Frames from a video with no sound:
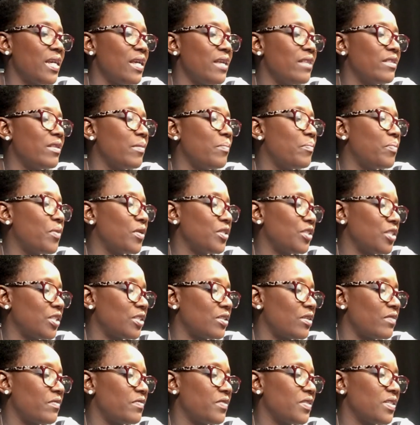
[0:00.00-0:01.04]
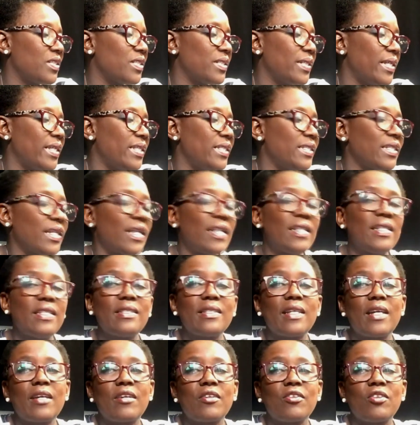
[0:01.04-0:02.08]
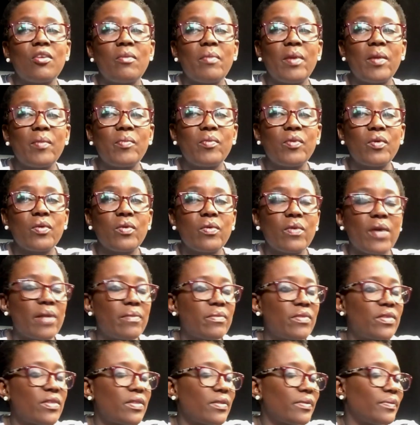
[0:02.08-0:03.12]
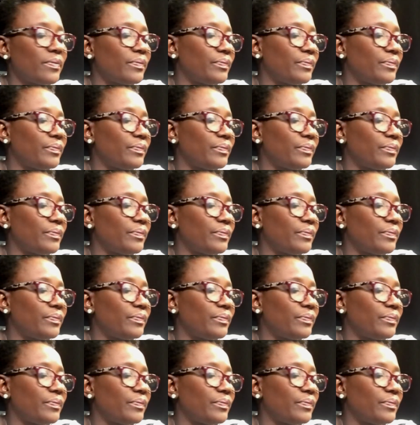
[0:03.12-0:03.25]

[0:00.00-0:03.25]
the budget of the state and its economic programs.